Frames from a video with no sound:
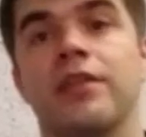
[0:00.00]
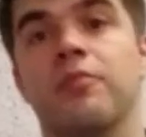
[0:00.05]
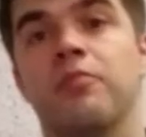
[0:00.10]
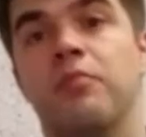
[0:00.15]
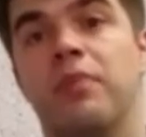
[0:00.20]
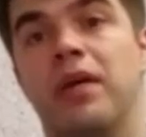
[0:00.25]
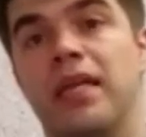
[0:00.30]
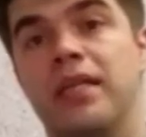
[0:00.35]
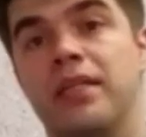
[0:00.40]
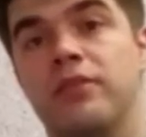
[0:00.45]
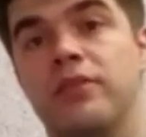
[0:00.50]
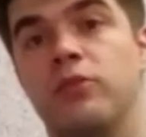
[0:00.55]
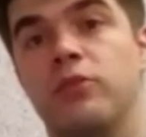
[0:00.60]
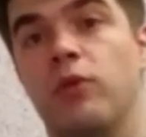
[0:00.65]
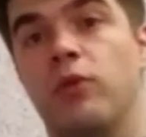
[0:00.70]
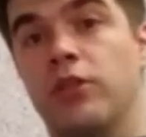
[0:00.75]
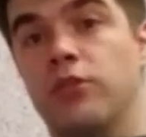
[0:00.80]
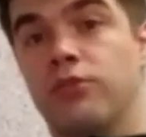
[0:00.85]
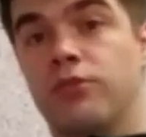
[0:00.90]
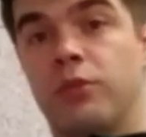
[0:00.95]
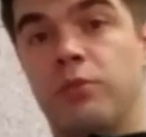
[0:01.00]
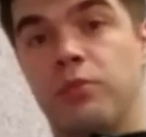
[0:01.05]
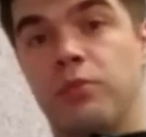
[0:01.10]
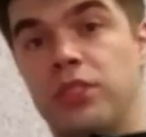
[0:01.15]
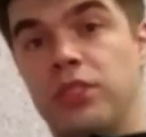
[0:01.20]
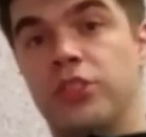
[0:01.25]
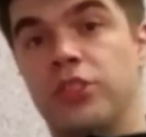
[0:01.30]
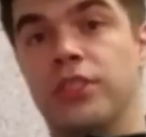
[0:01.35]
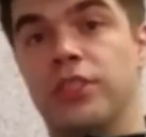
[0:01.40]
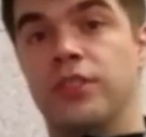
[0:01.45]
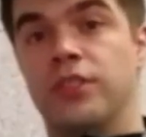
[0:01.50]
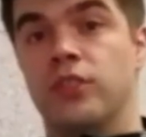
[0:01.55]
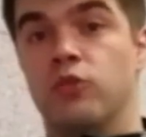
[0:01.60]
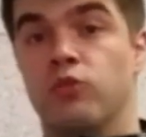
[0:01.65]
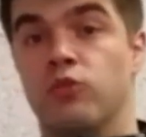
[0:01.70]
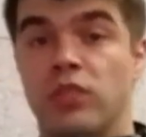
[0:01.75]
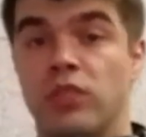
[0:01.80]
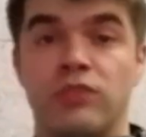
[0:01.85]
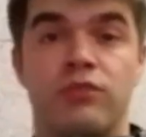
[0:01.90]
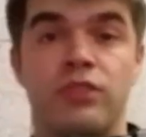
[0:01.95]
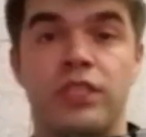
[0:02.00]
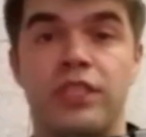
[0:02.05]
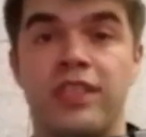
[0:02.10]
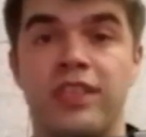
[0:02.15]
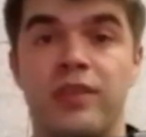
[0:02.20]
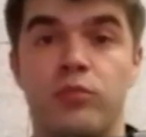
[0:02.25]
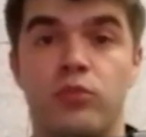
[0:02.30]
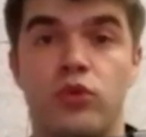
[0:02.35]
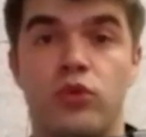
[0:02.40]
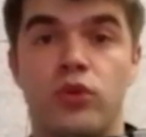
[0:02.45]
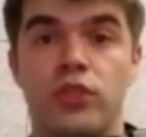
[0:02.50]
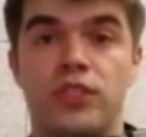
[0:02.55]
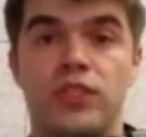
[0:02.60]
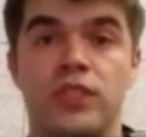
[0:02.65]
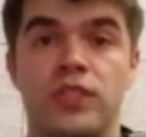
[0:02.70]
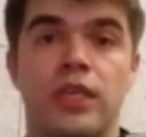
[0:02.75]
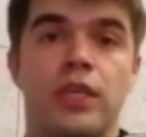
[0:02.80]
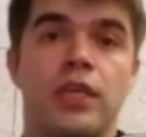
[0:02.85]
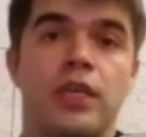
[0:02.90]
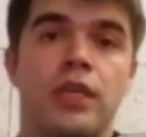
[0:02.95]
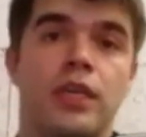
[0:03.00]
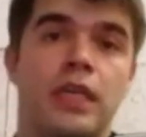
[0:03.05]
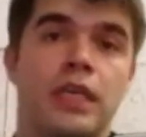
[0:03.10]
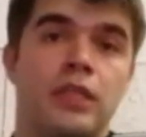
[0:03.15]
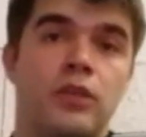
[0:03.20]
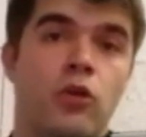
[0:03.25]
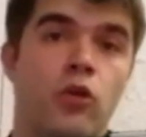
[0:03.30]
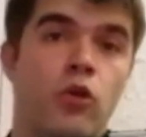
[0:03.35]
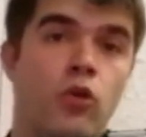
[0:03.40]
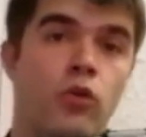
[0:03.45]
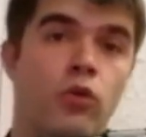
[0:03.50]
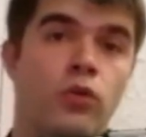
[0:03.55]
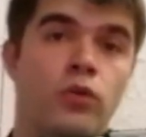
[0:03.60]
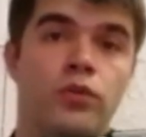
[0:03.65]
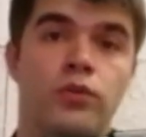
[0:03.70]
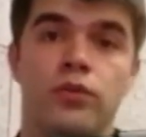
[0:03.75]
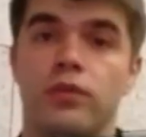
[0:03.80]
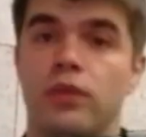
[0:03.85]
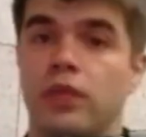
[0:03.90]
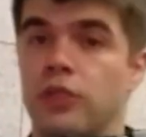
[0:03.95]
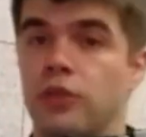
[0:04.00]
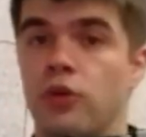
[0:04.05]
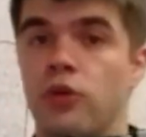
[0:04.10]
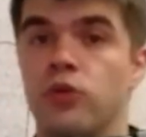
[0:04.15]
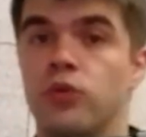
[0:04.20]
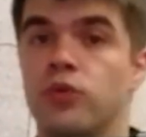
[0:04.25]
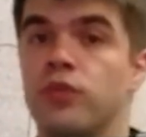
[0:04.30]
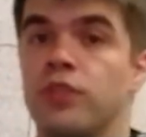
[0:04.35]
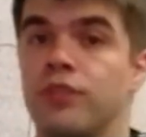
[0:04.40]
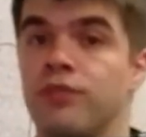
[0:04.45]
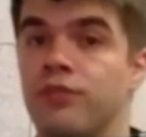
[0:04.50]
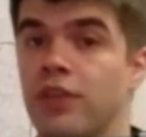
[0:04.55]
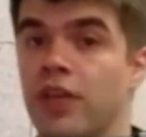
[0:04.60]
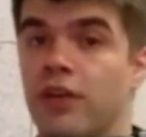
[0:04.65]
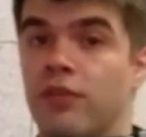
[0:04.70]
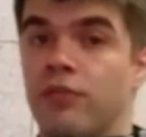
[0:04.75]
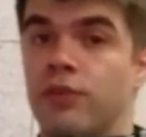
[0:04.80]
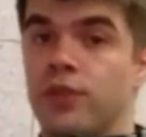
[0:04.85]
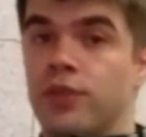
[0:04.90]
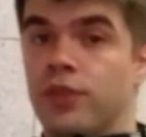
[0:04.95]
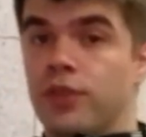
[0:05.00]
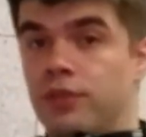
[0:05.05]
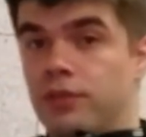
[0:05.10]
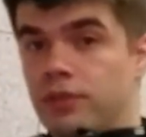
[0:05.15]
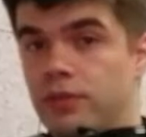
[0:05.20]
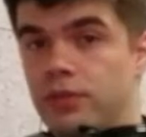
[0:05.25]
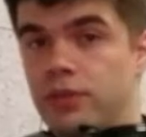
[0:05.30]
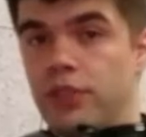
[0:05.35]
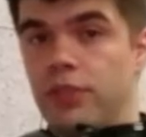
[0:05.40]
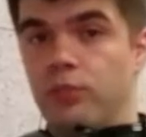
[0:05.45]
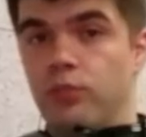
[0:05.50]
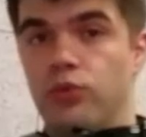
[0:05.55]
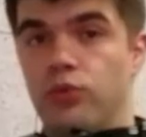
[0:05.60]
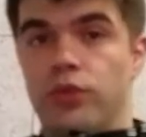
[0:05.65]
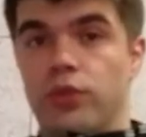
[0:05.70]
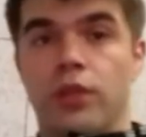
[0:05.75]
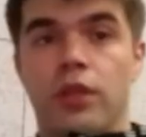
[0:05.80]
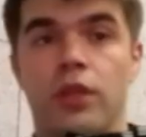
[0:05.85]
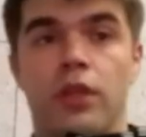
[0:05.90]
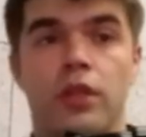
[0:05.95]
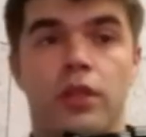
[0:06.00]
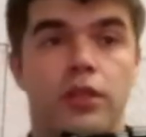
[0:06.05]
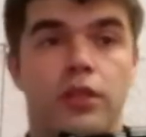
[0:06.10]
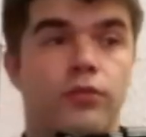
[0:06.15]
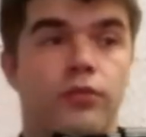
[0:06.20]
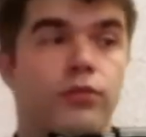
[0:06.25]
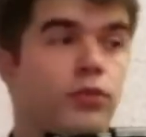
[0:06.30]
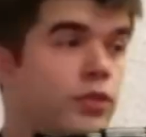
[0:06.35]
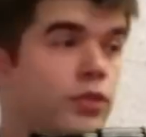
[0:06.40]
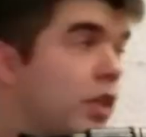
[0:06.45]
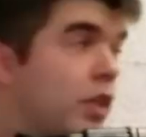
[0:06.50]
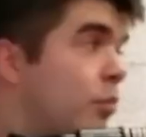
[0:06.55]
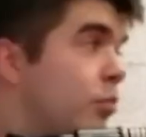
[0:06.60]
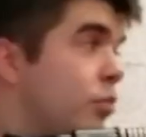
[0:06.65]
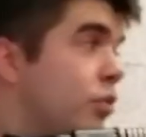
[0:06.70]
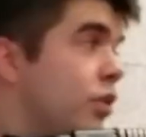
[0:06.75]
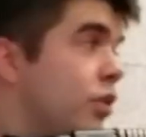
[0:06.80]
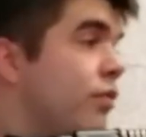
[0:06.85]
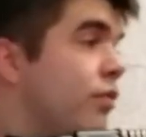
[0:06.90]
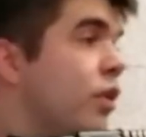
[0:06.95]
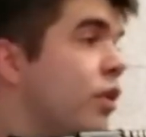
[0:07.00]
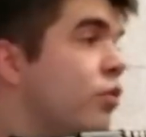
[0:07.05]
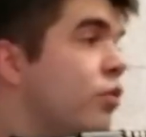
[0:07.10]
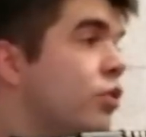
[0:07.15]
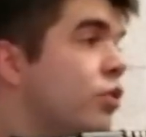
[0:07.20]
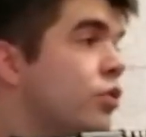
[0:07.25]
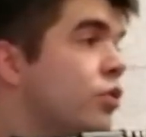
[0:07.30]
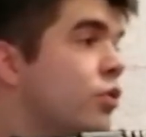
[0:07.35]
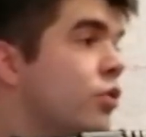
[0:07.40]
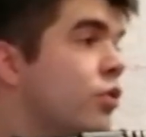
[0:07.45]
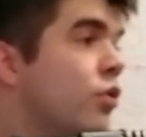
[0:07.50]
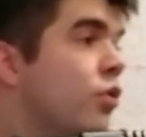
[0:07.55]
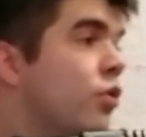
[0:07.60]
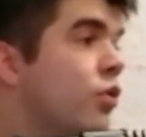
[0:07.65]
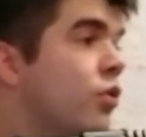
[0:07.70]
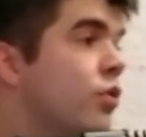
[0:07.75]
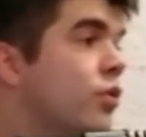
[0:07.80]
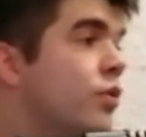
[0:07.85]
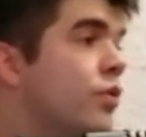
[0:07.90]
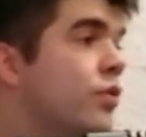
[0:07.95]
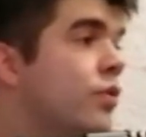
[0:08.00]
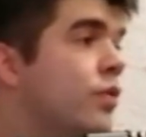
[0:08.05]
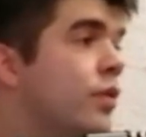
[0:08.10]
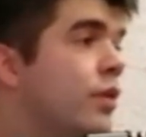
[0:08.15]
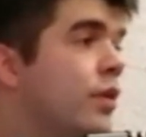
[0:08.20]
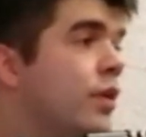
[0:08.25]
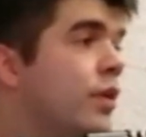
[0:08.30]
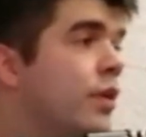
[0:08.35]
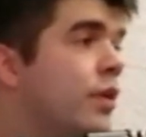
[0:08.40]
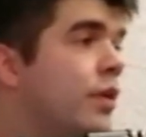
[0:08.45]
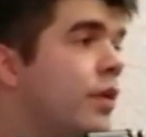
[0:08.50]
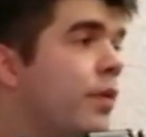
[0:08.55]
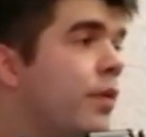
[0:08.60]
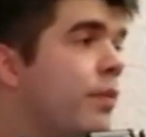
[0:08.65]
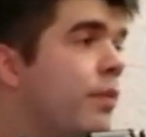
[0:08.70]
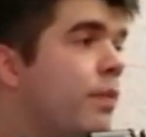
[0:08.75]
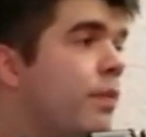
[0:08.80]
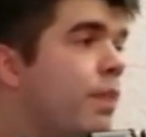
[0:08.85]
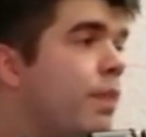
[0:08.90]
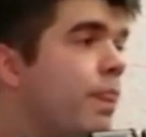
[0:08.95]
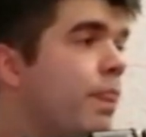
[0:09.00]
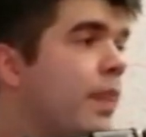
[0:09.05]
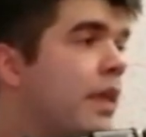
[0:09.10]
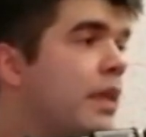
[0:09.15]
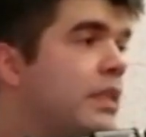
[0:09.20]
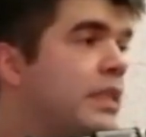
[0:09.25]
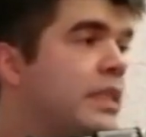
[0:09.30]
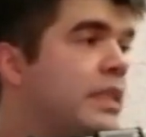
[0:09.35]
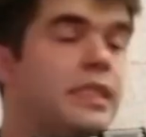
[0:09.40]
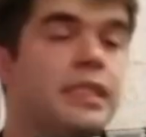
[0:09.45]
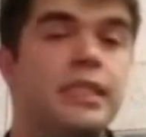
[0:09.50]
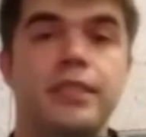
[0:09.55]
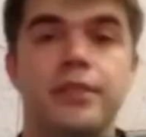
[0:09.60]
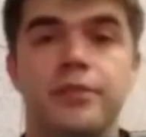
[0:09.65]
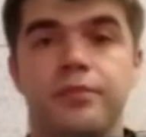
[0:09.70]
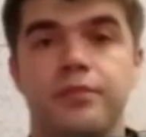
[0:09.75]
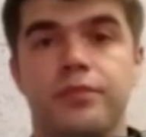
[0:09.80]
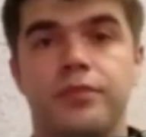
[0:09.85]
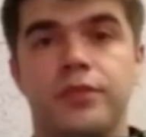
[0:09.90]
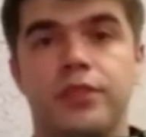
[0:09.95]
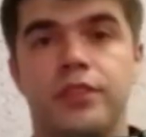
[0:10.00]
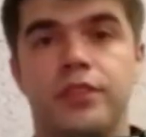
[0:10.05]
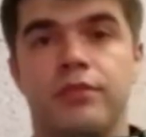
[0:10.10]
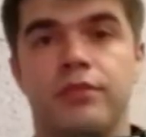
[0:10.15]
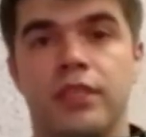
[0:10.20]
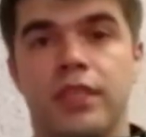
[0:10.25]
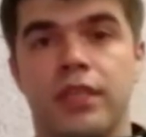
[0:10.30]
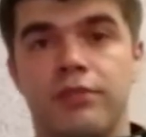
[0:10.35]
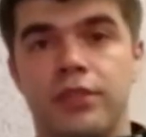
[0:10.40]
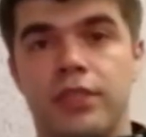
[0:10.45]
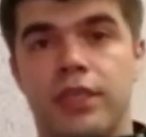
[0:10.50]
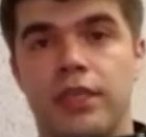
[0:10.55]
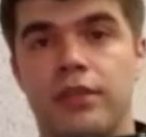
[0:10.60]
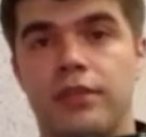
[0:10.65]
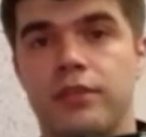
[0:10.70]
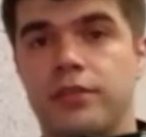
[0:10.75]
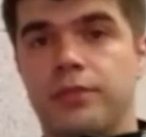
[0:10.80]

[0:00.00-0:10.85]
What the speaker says: bend one of the pitches in one of the keyboards and hold a note in the other keyboard. For example, if I were to hold a C in the left hand